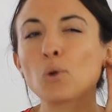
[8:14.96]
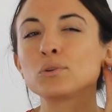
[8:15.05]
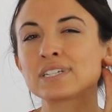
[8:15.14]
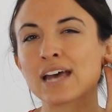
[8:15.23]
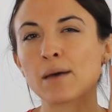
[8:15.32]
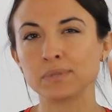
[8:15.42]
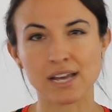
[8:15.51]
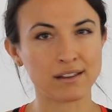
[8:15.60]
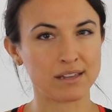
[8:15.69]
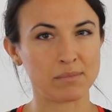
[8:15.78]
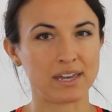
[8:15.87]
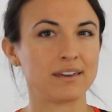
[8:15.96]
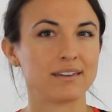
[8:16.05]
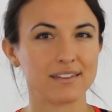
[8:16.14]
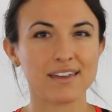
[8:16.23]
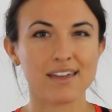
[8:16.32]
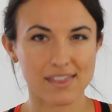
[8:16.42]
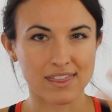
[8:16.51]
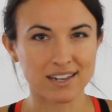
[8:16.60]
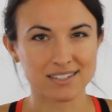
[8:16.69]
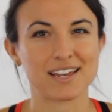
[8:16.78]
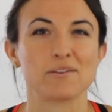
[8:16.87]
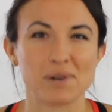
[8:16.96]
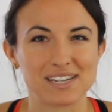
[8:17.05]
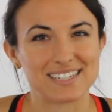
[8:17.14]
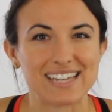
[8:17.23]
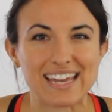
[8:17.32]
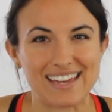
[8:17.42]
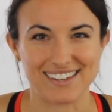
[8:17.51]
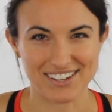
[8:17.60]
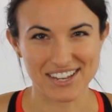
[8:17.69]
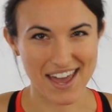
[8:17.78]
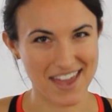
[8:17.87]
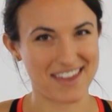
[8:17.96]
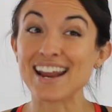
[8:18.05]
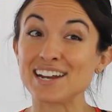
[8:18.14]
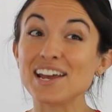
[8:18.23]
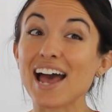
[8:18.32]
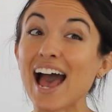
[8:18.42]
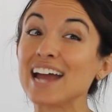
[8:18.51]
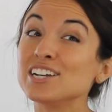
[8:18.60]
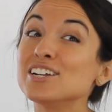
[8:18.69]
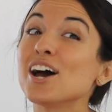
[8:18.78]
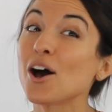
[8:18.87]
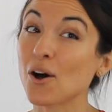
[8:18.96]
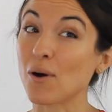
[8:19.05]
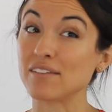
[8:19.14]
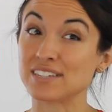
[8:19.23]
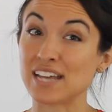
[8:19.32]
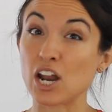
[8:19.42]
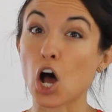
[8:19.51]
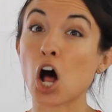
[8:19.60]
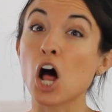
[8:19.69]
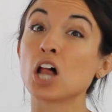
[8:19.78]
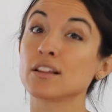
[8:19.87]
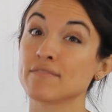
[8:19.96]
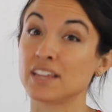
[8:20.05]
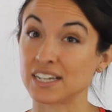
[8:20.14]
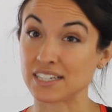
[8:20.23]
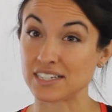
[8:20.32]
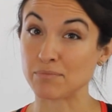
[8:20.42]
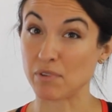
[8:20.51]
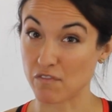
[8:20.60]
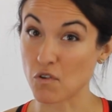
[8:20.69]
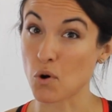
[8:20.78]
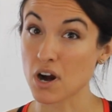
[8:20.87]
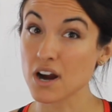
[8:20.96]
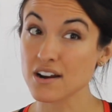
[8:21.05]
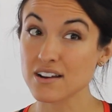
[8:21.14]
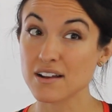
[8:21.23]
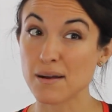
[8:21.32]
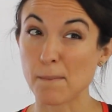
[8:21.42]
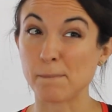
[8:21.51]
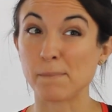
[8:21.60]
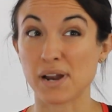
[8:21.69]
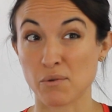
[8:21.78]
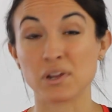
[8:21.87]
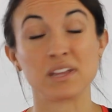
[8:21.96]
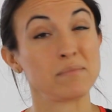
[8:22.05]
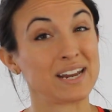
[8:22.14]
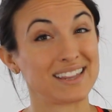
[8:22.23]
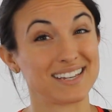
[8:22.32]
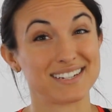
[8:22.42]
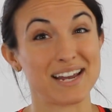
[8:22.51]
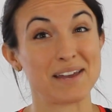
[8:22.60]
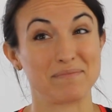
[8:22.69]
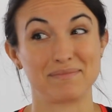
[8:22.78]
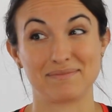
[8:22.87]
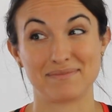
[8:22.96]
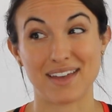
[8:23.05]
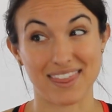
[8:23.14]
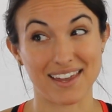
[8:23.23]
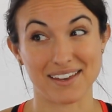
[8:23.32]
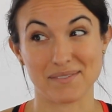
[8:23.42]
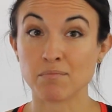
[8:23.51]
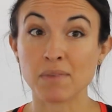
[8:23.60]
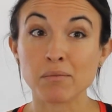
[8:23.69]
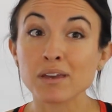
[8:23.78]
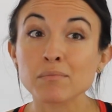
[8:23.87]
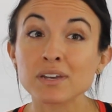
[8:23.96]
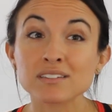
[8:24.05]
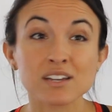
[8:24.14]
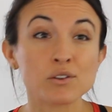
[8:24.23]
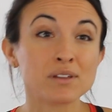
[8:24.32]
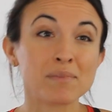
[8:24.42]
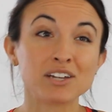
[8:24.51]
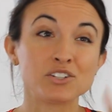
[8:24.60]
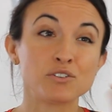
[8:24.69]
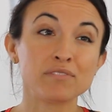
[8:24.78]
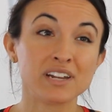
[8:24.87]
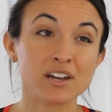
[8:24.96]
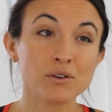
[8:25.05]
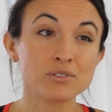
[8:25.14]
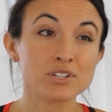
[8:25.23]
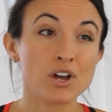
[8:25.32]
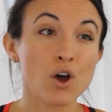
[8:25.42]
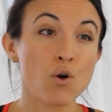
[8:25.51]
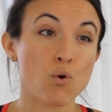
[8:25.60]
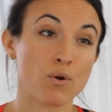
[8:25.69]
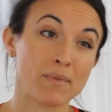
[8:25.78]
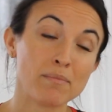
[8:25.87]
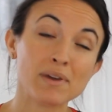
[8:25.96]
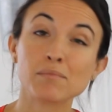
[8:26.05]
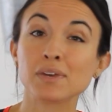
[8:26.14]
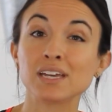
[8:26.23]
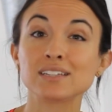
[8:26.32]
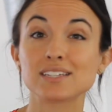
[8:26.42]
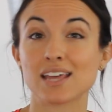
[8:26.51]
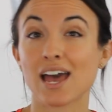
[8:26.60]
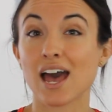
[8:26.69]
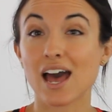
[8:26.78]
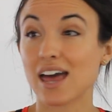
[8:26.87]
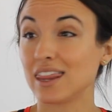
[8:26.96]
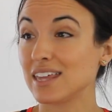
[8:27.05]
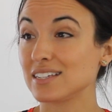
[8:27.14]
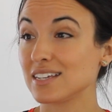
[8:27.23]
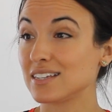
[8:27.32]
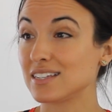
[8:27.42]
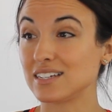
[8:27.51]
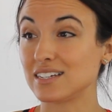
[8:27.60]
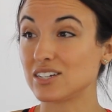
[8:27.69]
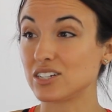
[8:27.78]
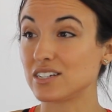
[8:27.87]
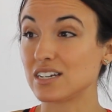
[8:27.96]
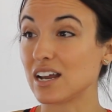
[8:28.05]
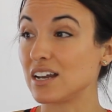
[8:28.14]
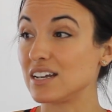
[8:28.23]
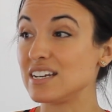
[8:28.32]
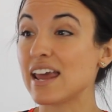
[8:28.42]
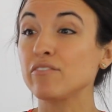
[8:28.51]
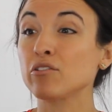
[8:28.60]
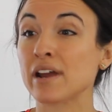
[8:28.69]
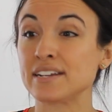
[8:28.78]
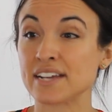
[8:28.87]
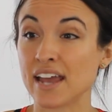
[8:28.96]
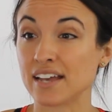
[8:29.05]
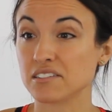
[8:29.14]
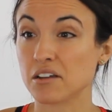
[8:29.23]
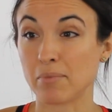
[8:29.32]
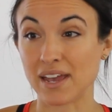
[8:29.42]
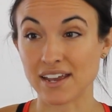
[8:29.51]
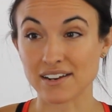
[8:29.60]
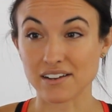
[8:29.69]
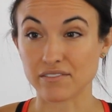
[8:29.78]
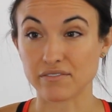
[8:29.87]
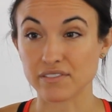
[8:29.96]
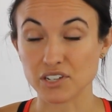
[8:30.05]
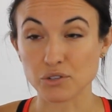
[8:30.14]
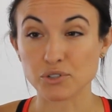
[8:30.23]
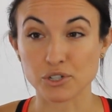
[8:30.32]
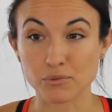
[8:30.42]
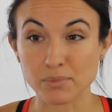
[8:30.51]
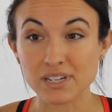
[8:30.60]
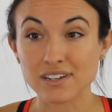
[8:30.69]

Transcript: don't stop telling me things that you want to see. Okay. And I know I've said all of this before, but I really mean it this time, I think. And maybe it means I only make 2 videos, or maybe it means that this is just a never-ending escapade of YouTube